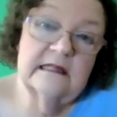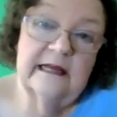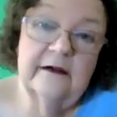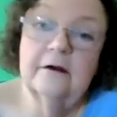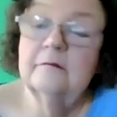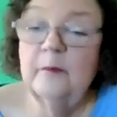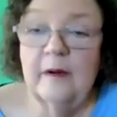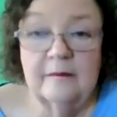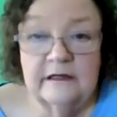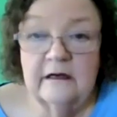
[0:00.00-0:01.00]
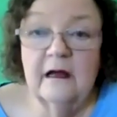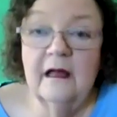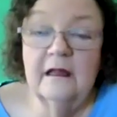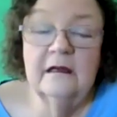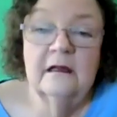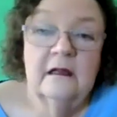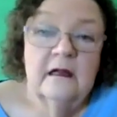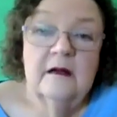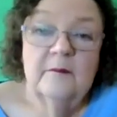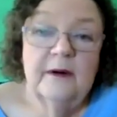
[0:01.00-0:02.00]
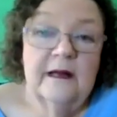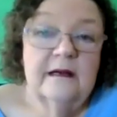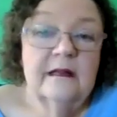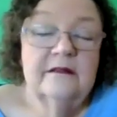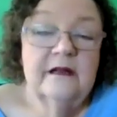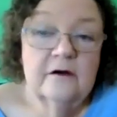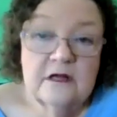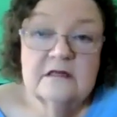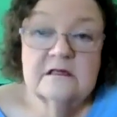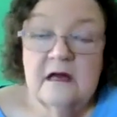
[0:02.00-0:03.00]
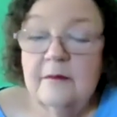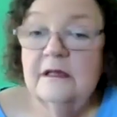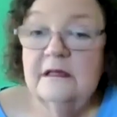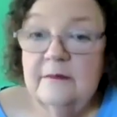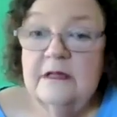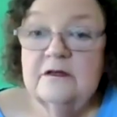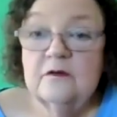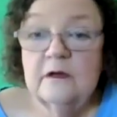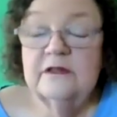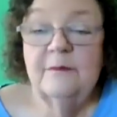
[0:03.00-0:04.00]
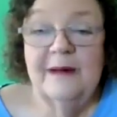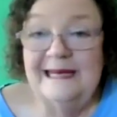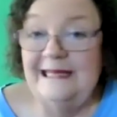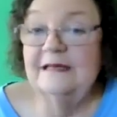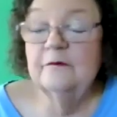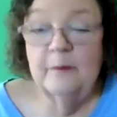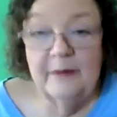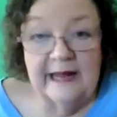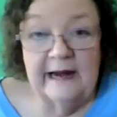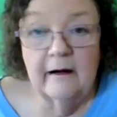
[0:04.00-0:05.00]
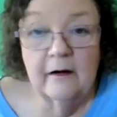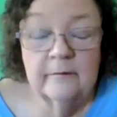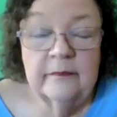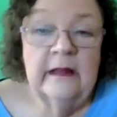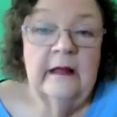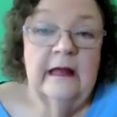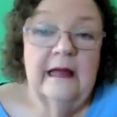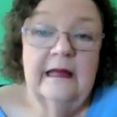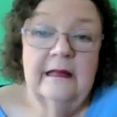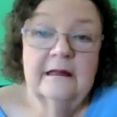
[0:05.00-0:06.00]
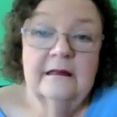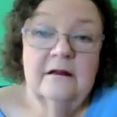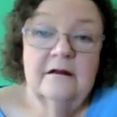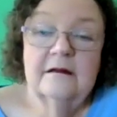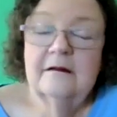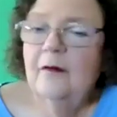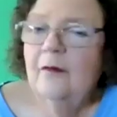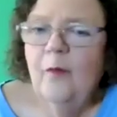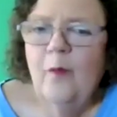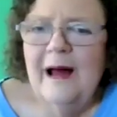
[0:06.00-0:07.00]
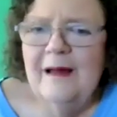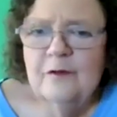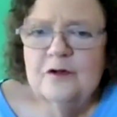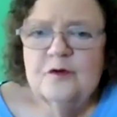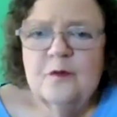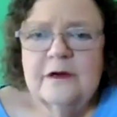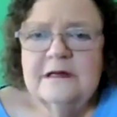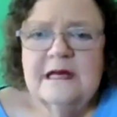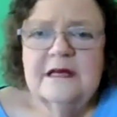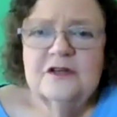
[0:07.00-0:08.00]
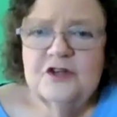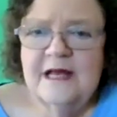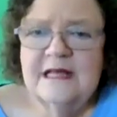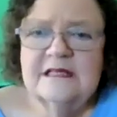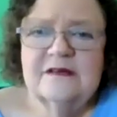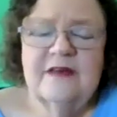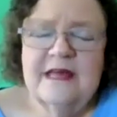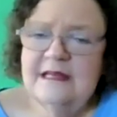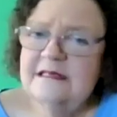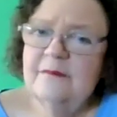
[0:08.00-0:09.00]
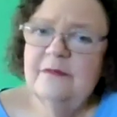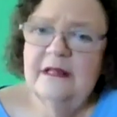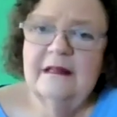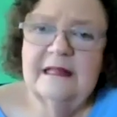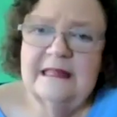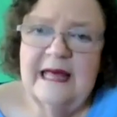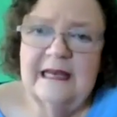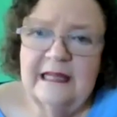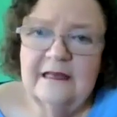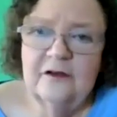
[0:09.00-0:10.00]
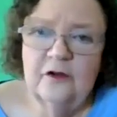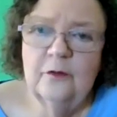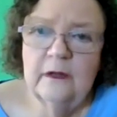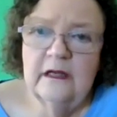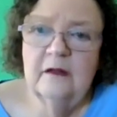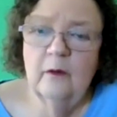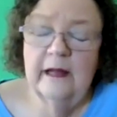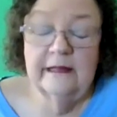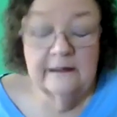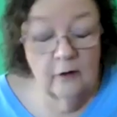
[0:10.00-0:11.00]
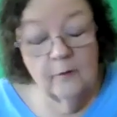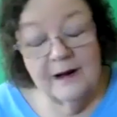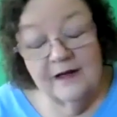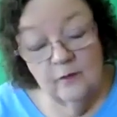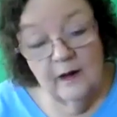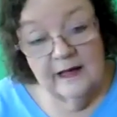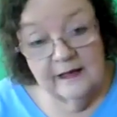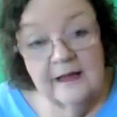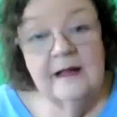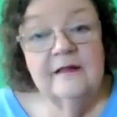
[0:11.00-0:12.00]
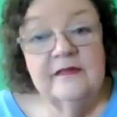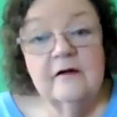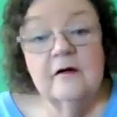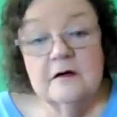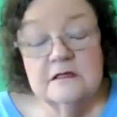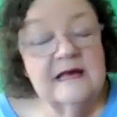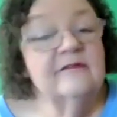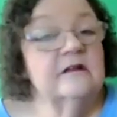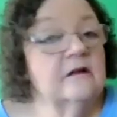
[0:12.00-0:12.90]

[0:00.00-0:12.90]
later? Probably not. But there does come a limit to what the body can repair. And why would you want to take a chance of getting something like that in you anyway? And oh, by the way, there are seven